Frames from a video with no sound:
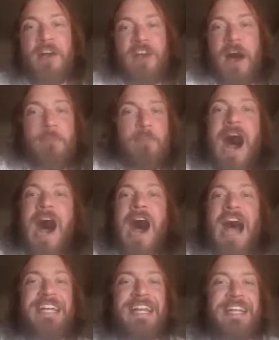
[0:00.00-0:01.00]
a
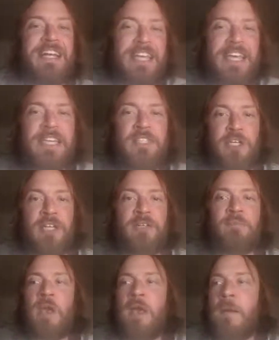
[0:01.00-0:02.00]
pot in a
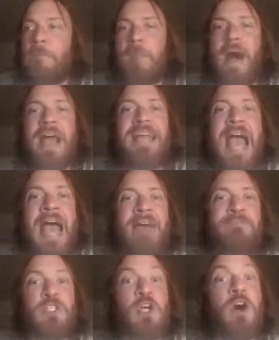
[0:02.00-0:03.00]
kitchen might
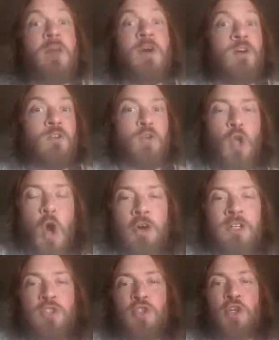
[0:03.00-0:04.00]
have some
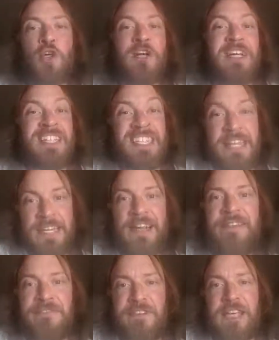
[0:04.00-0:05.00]
larger
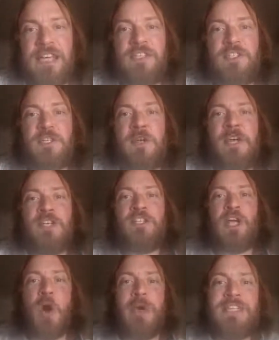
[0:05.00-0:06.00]
significance.
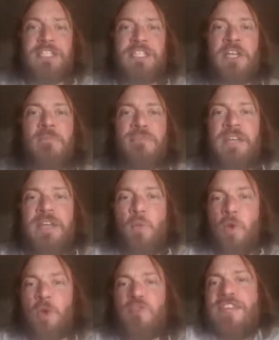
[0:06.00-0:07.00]
So it's something
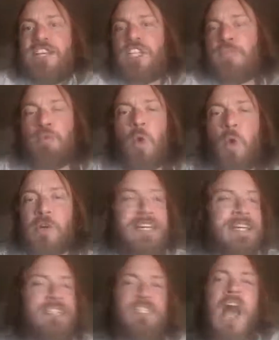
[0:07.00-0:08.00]
worth
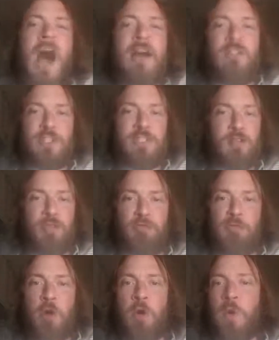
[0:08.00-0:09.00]
exploring. It's not just a
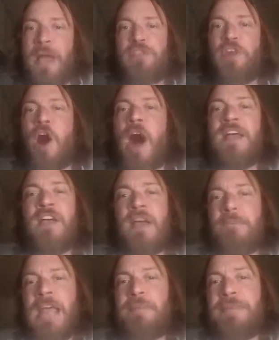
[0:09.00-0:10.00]
throwaway thought.
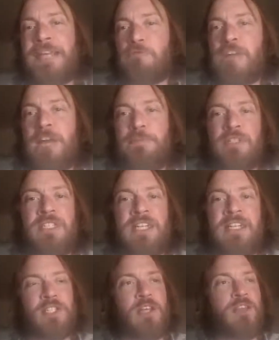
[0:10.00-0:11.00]
Maybe it
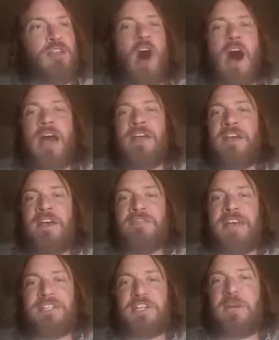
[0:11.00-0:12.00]
represents a thought
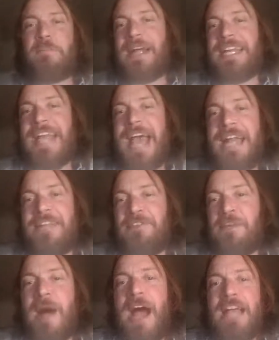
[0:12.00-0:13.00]
that somebody had in
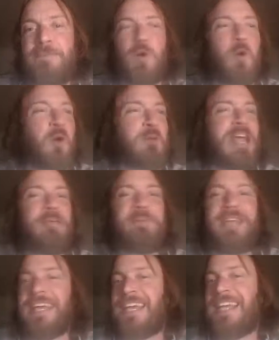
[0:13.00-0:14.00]
the Bible, or
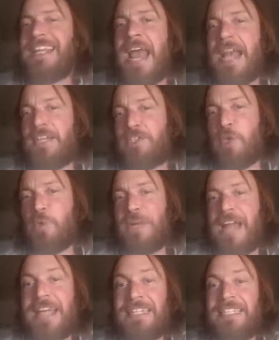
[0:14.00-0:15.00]
maybe it connects to
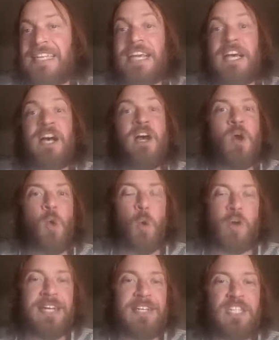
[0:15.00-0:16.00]
an idea
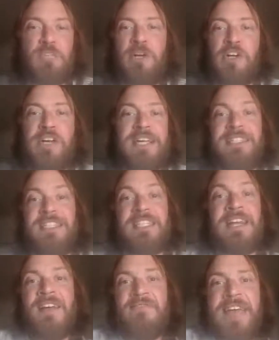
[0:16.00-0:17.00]
or an
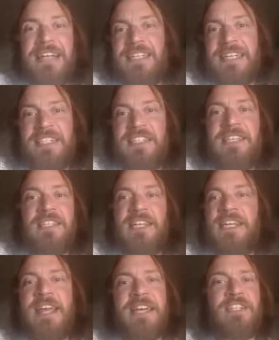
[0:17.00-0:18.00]
experience that's
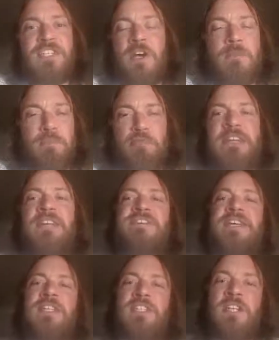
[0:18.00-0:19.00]
existed in some
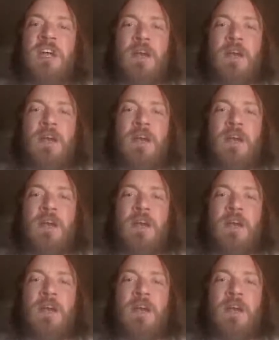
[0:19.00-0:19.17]
previous